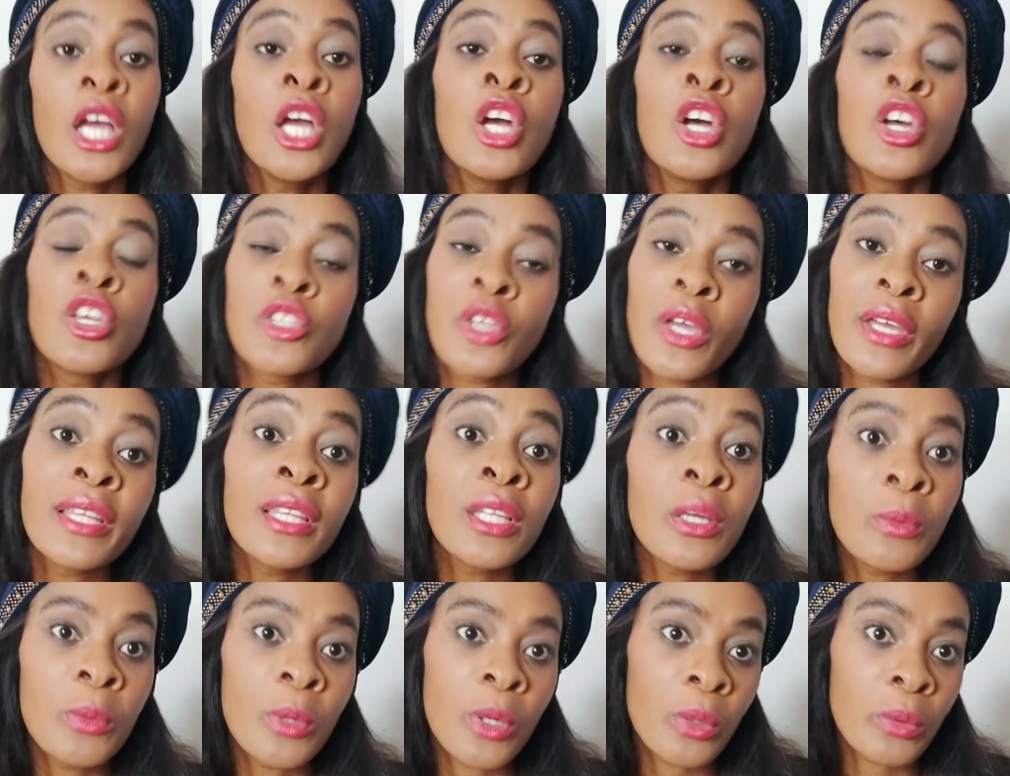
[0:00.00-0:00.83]
So in the
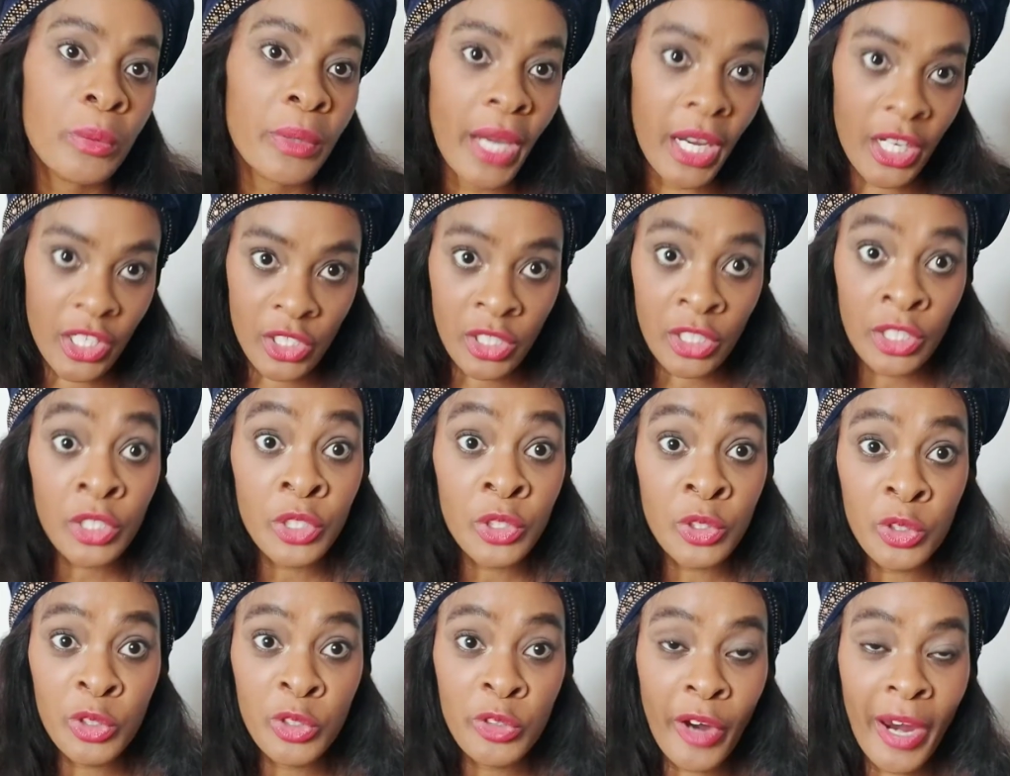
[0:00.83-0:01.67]
will, we actually
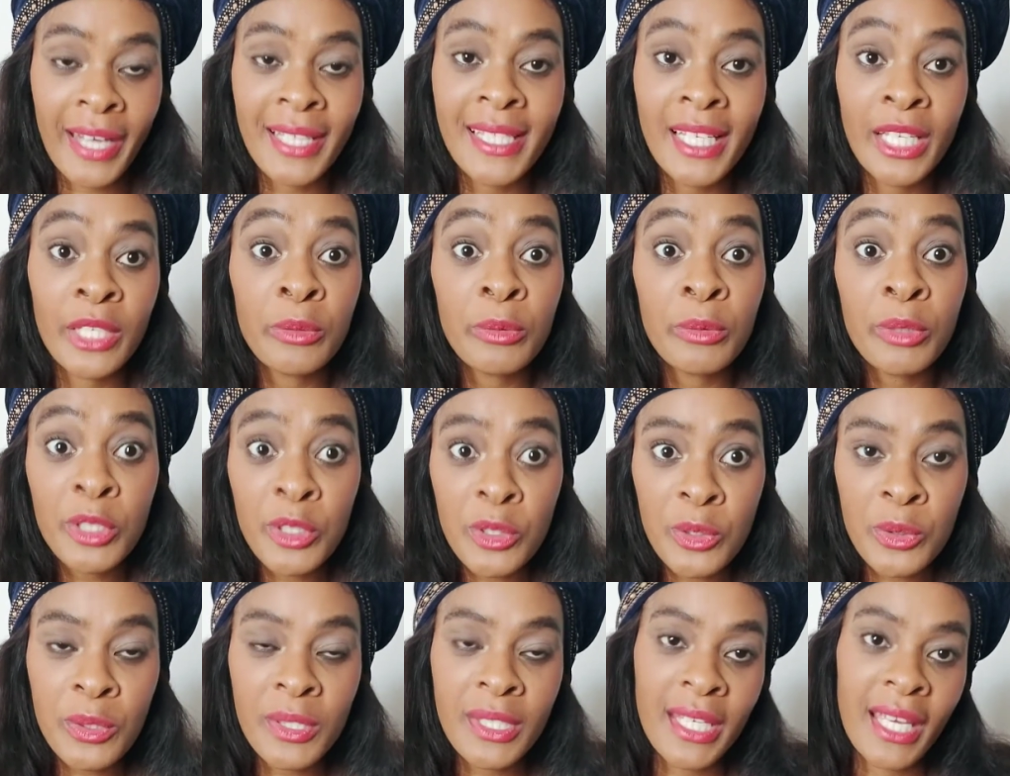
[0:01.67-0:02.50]
do right, and we
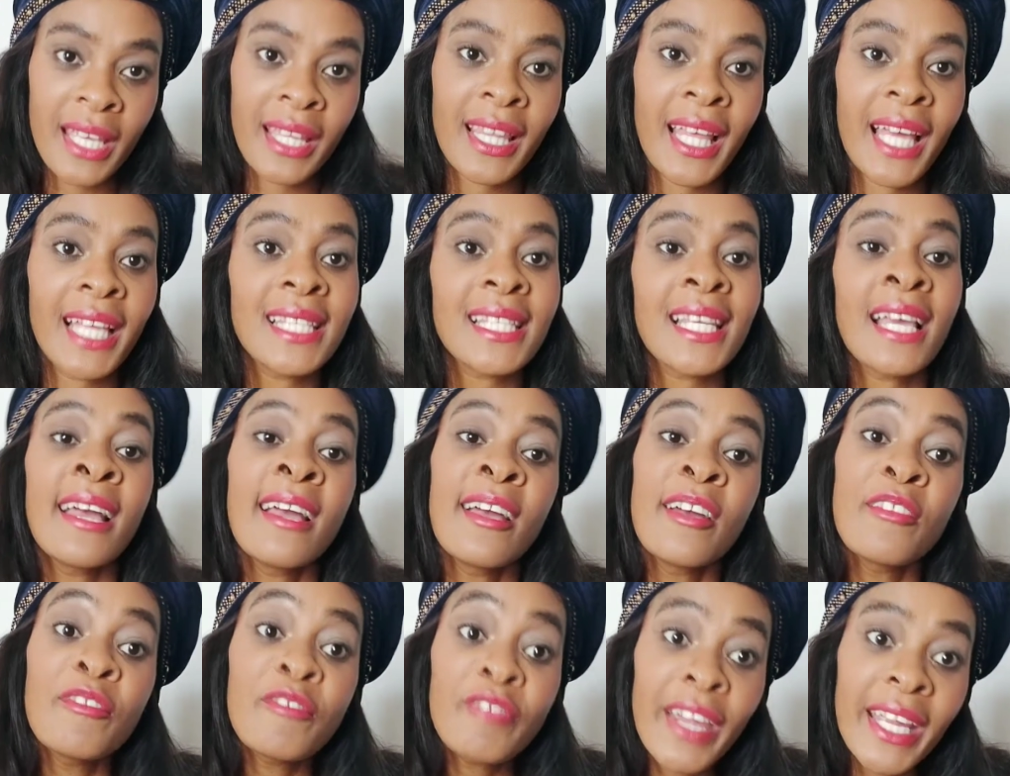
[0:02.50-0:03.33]
do say that
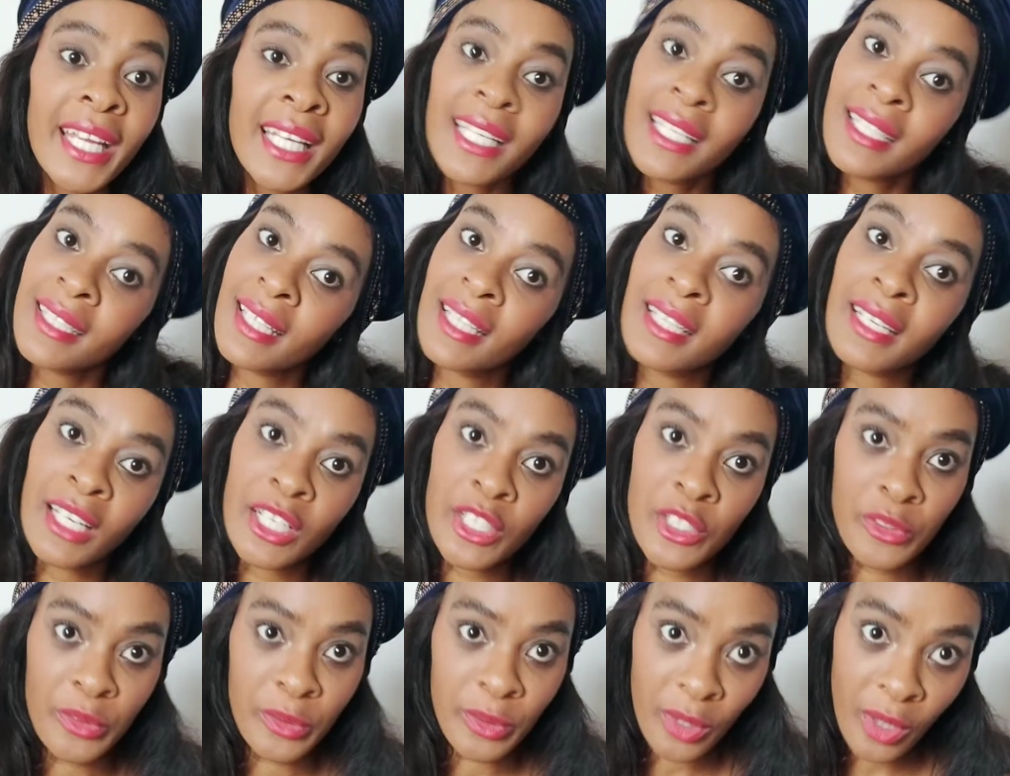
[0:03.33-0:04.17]
failing the
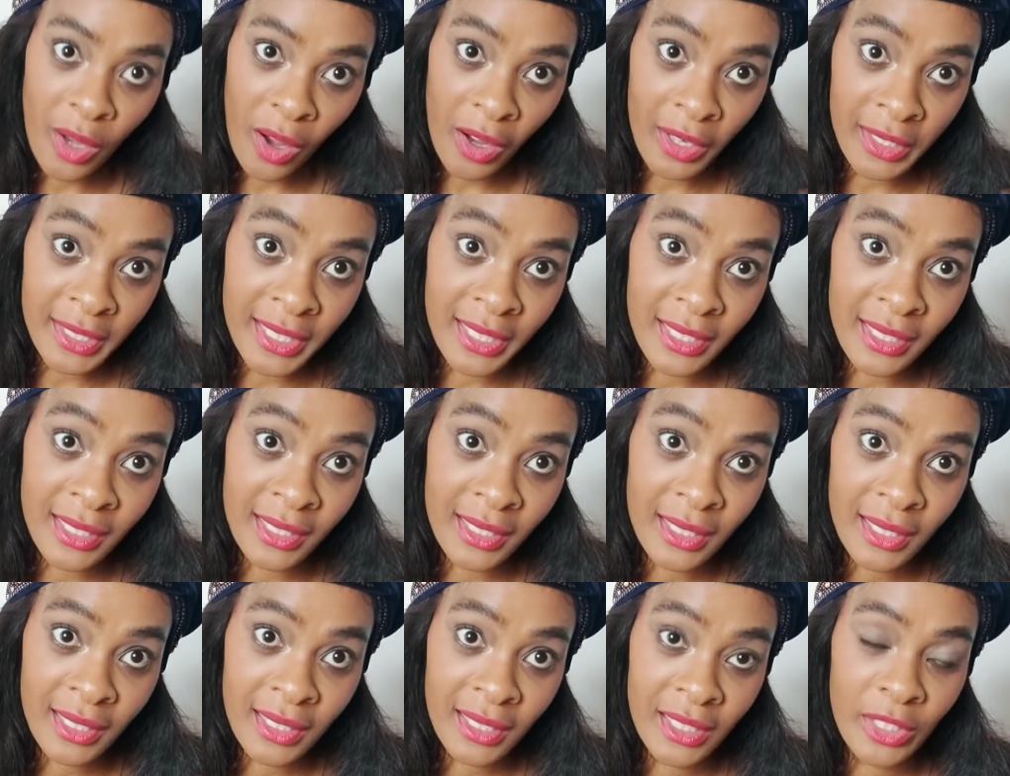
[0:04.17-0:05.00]
natural
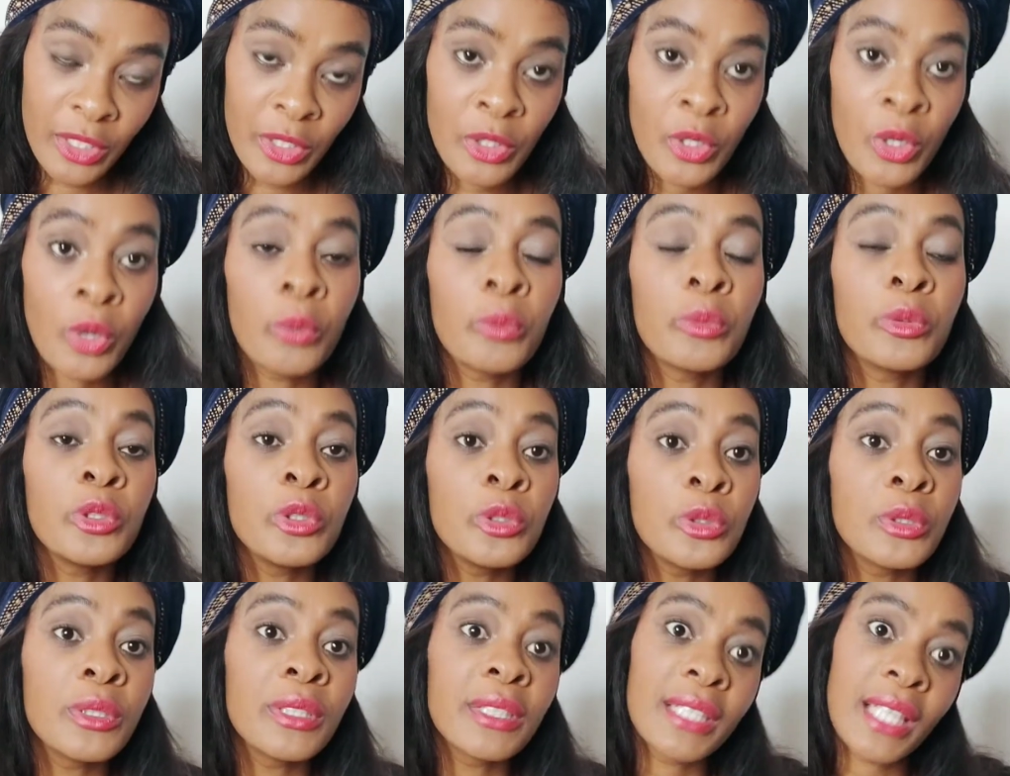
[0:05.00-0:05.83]
guardian, you know,
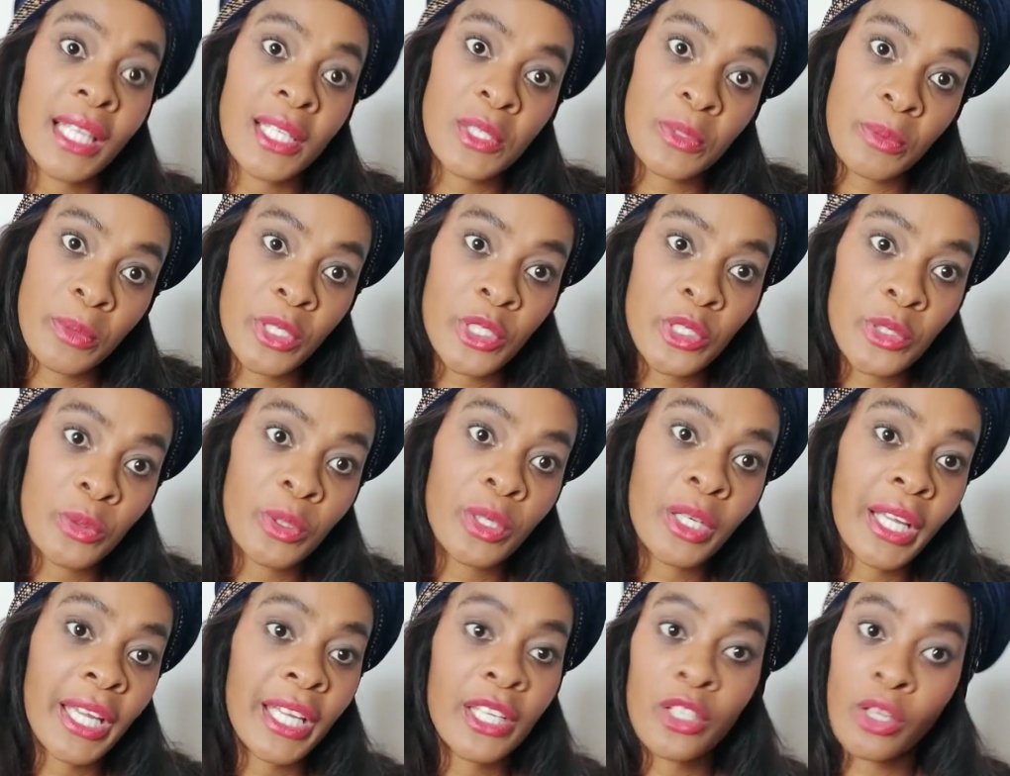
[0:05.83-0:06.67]
that's when you
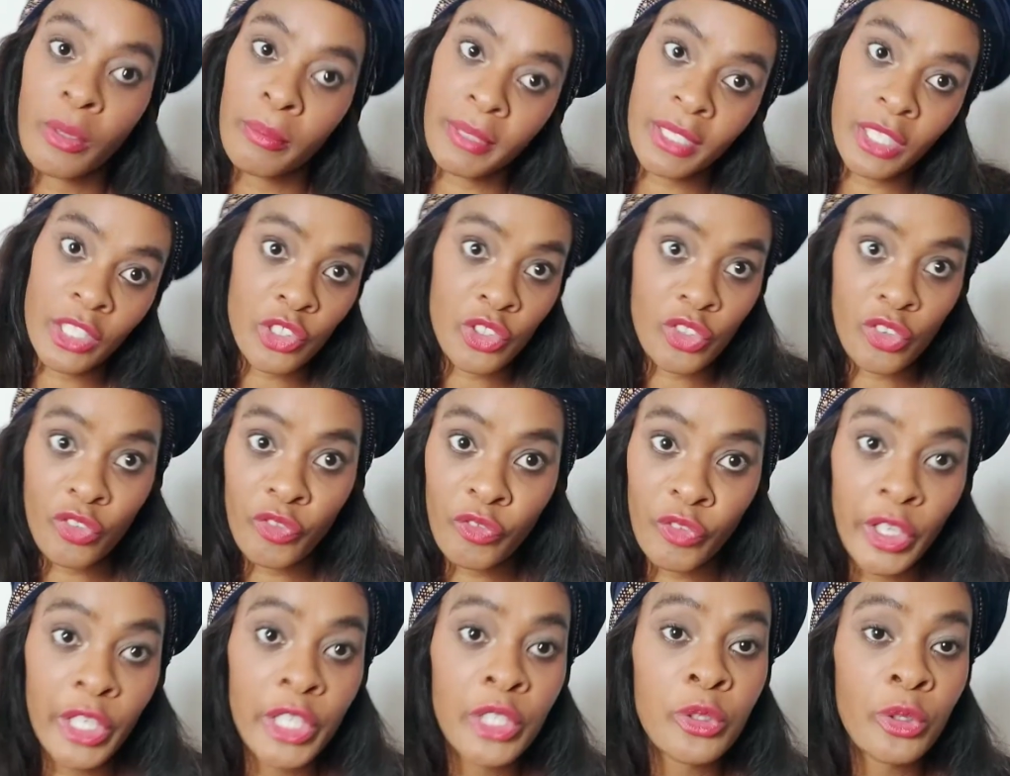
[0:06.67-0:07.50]
can nominate your
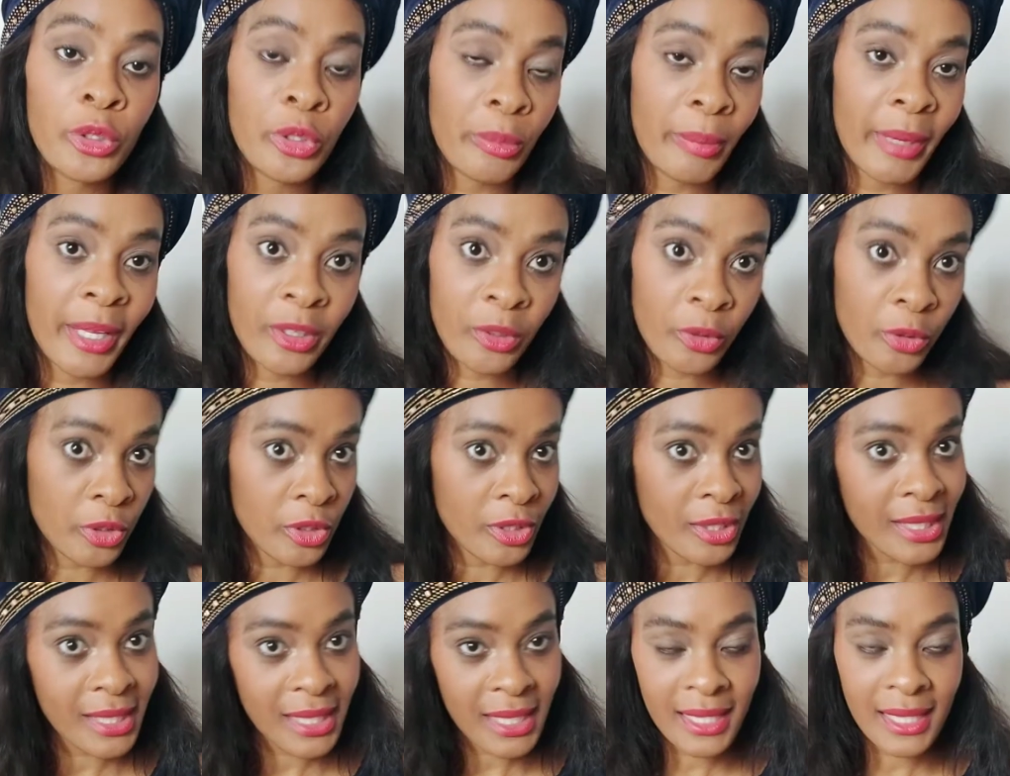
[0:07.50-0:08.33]
friend or your mother or your
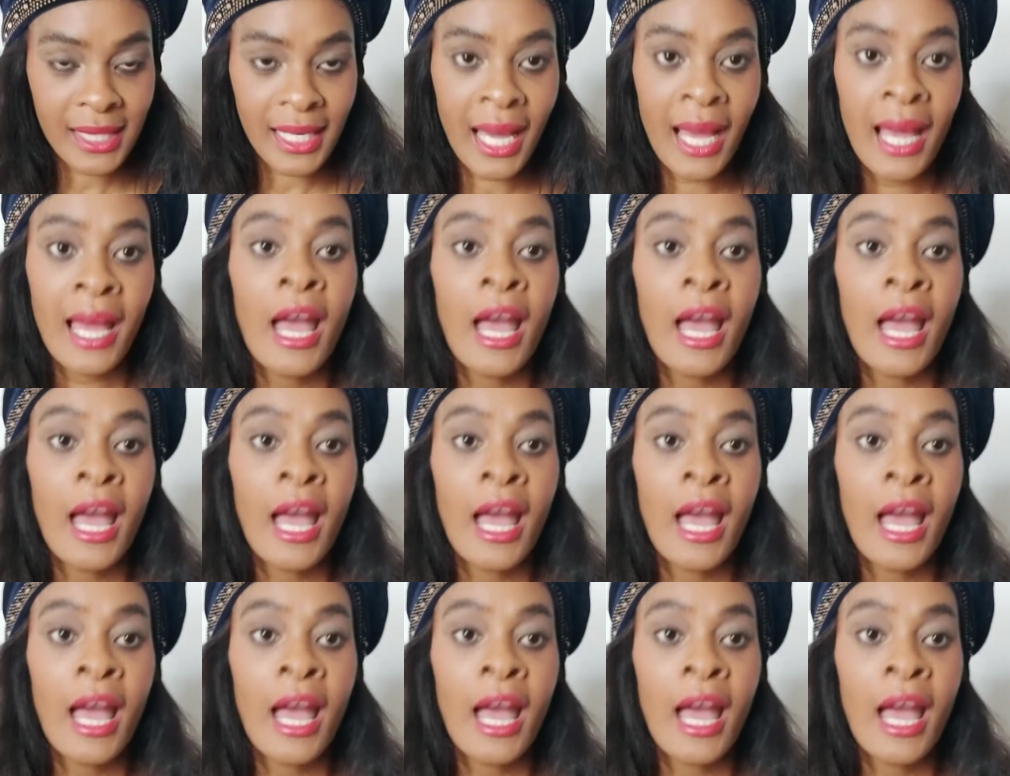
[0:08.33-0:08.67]
sister.